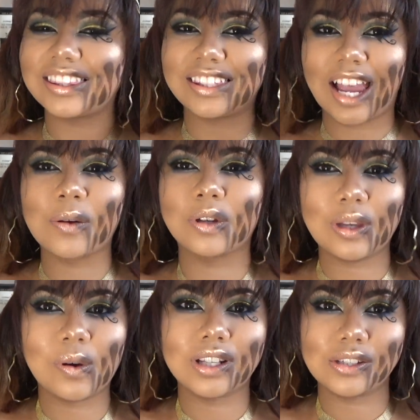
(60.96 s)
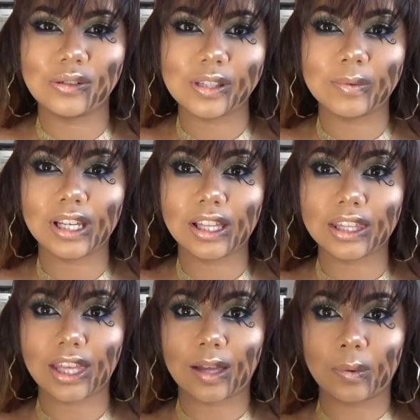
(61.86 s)
I really wanted to do something like
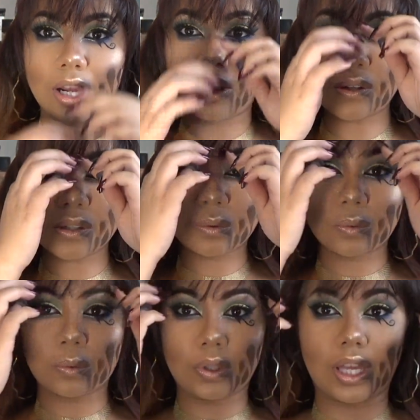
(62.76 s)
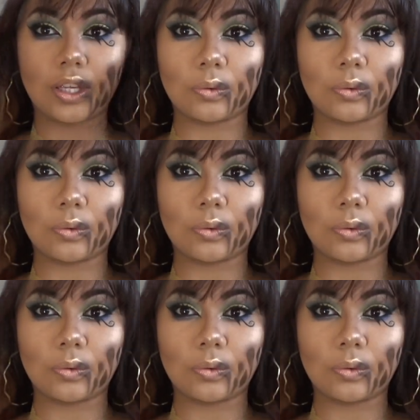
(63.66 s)
that, but I also like